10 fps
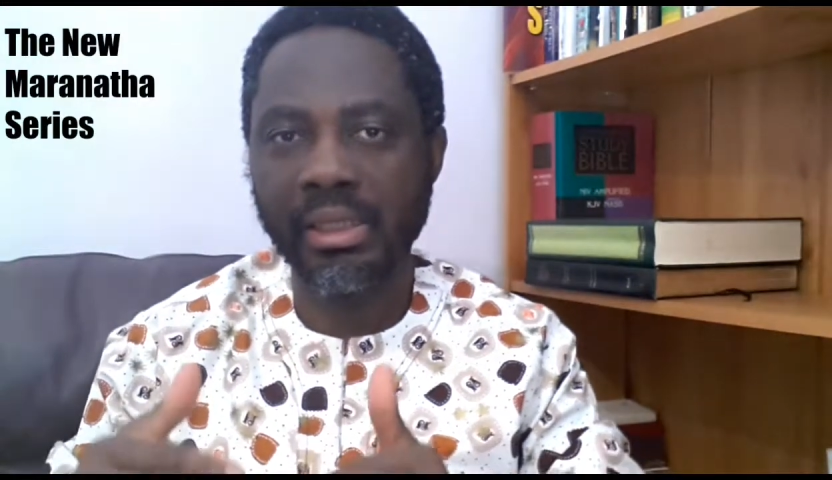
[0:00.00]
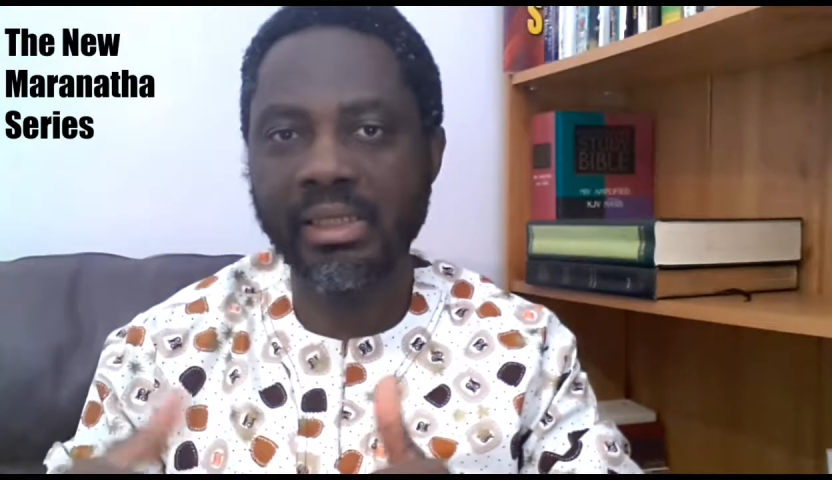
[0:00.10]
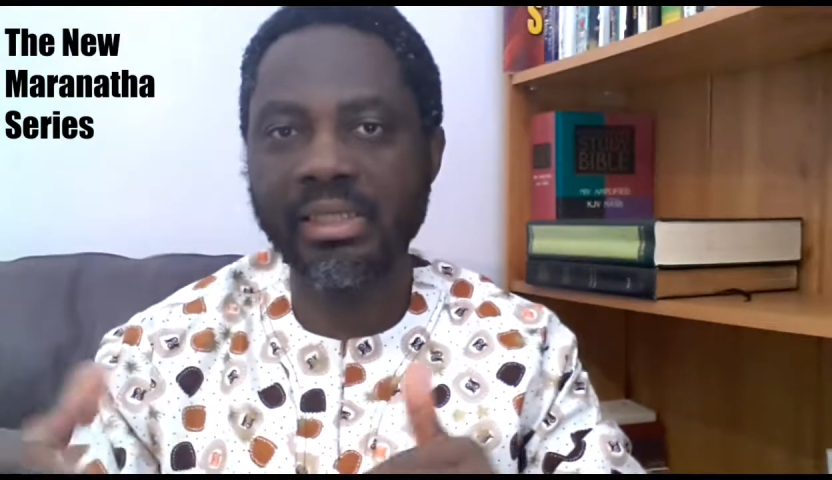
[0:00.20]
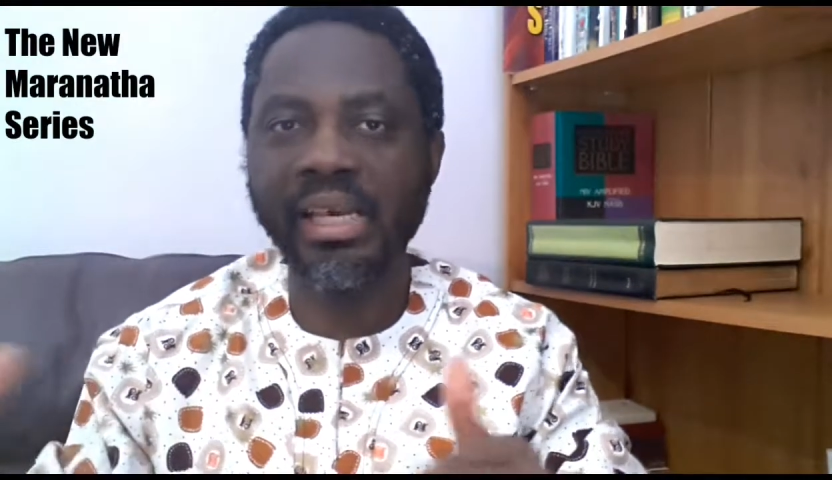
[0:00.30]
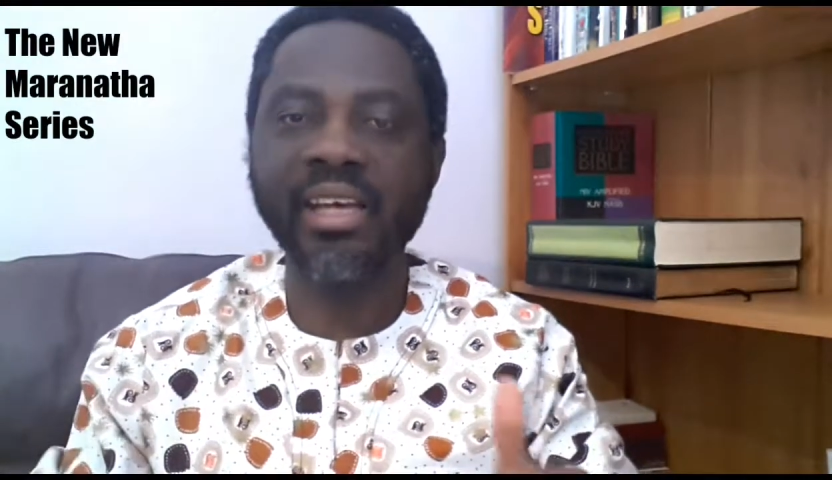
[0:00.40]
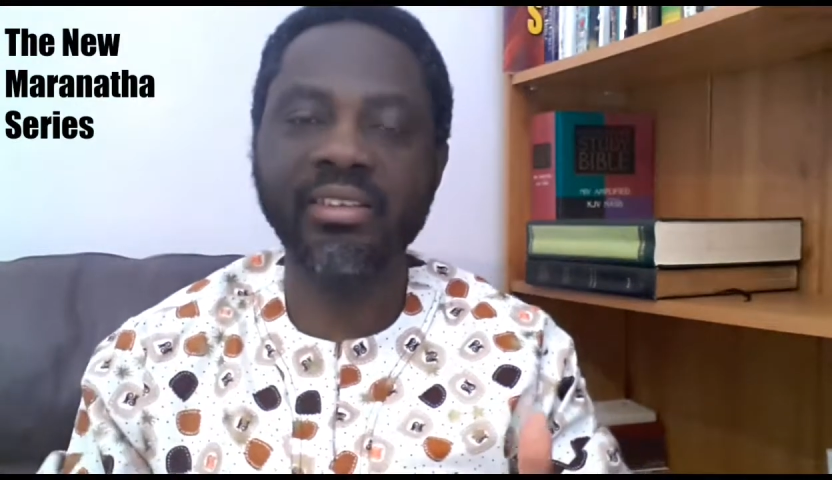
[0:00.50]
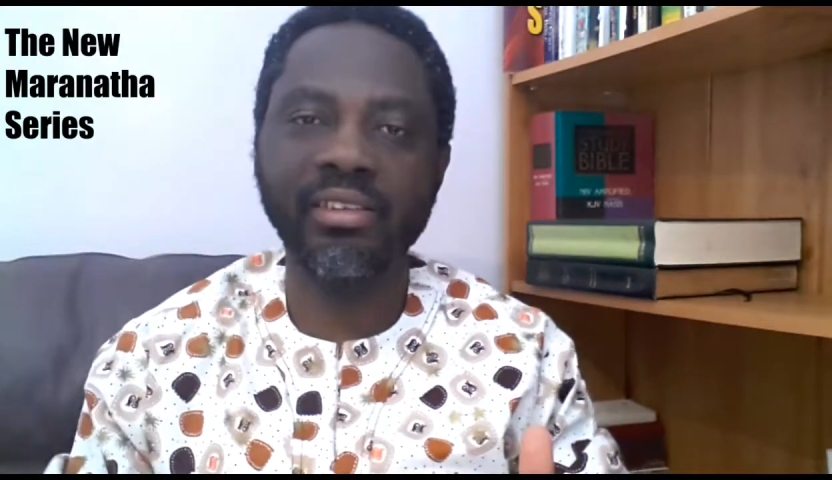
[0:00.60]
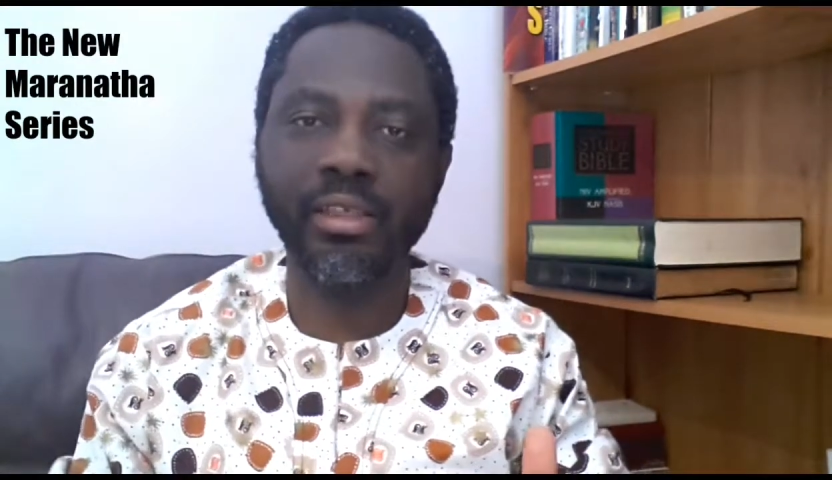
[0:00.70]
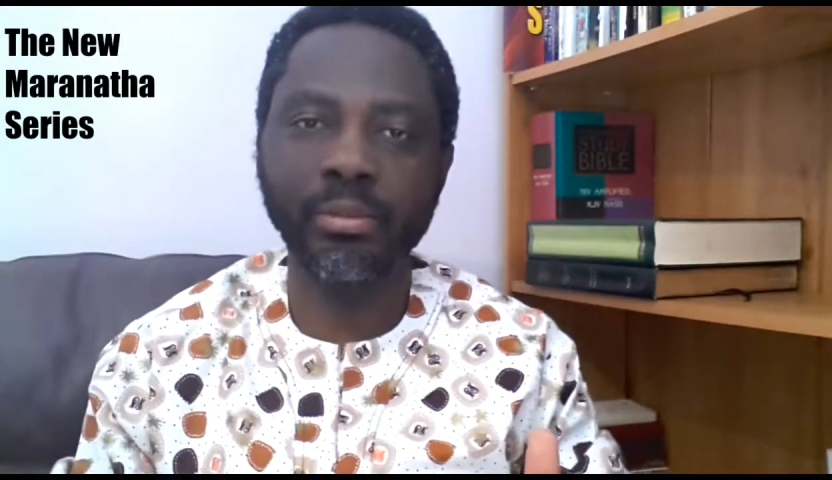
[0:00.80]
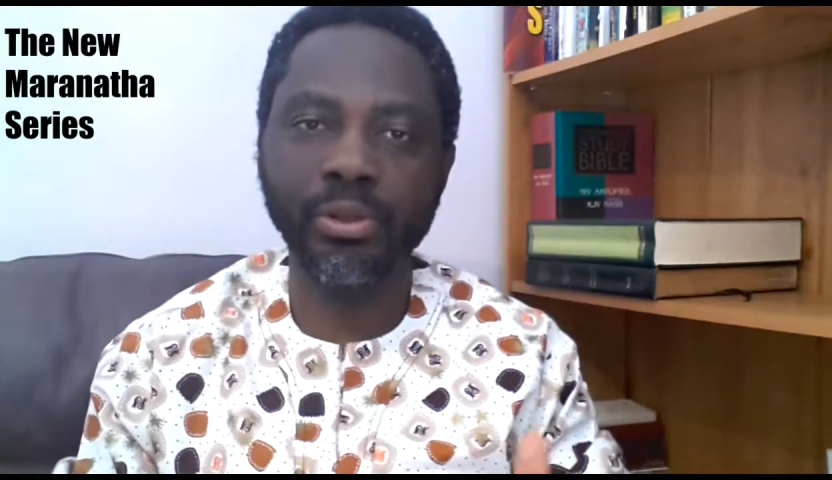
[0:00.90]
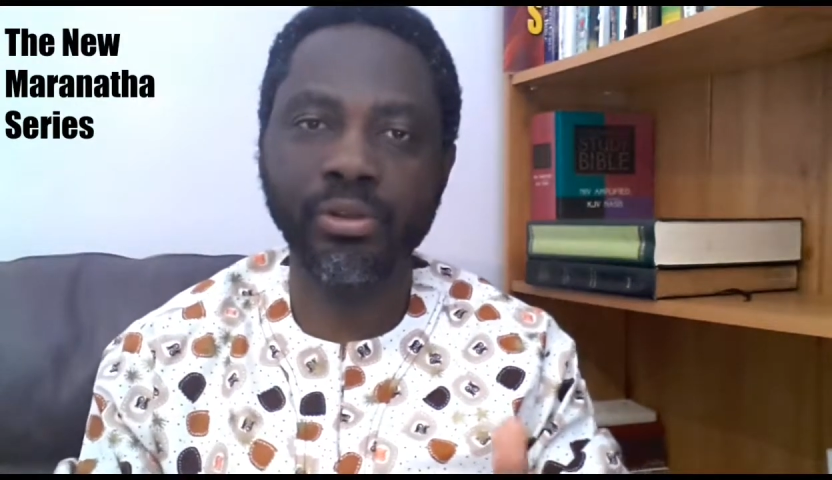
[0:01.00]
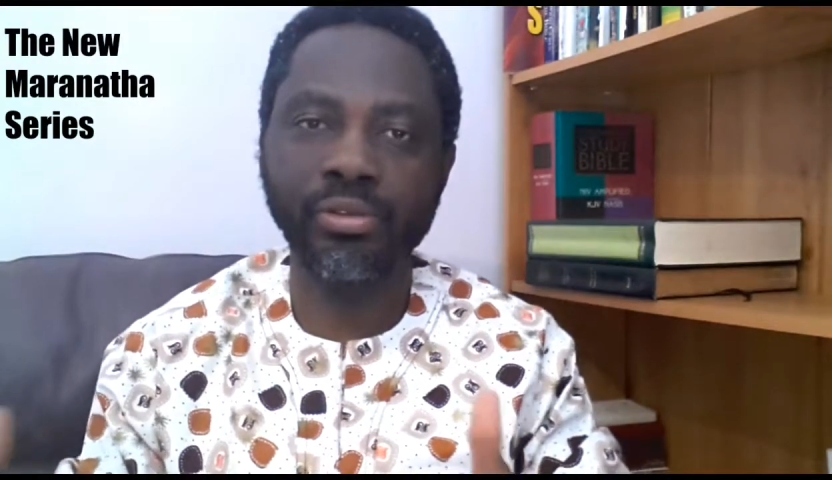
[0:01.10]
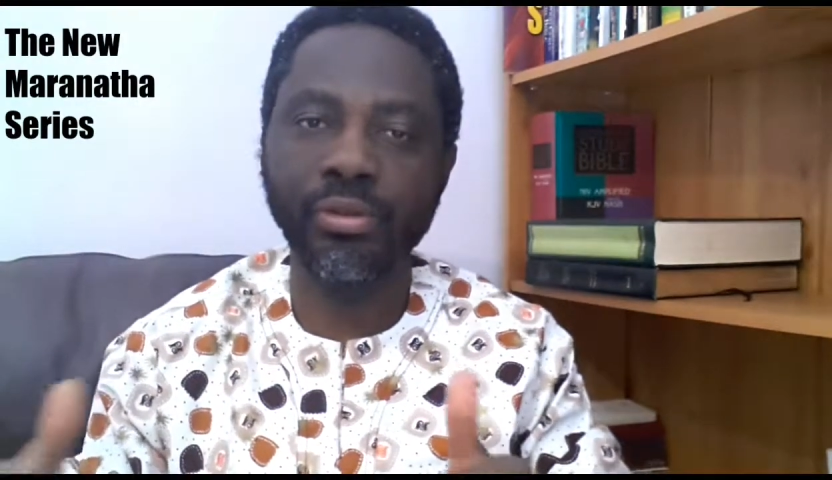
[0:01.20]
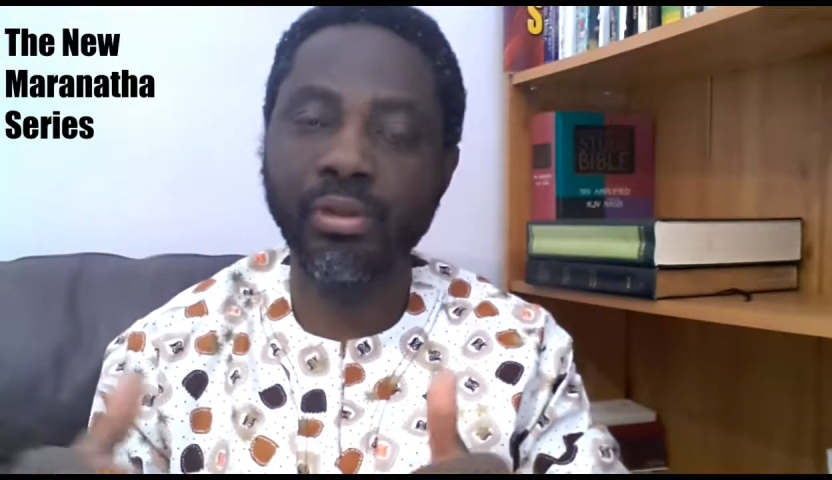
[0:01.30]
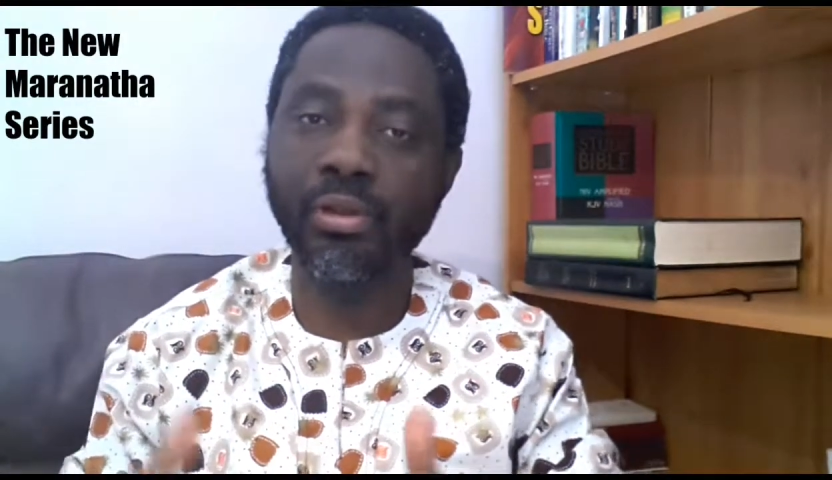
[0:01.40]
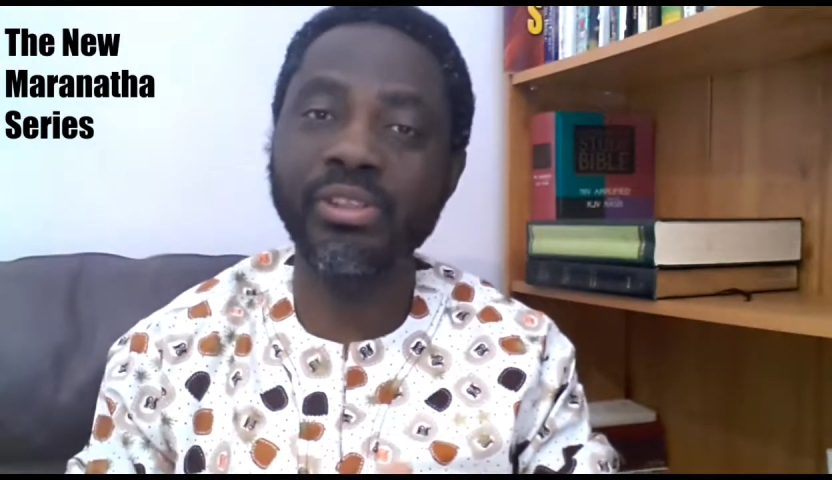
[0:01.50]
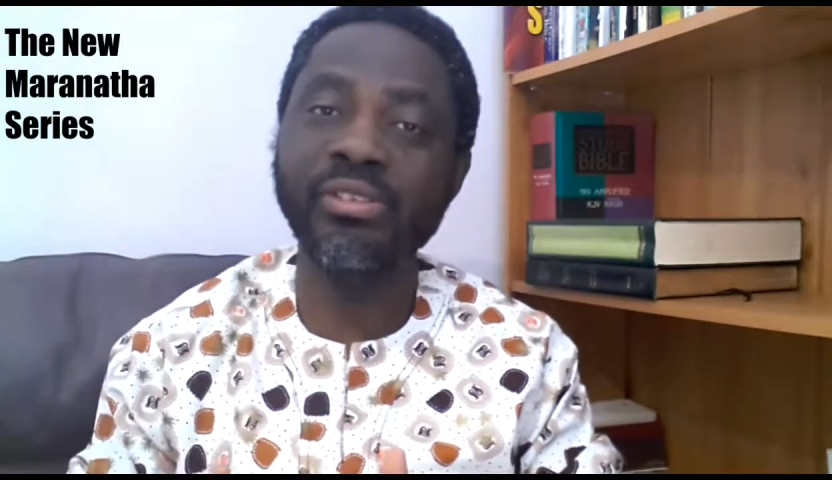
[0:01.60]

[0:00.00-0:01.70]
in the end time because you, all,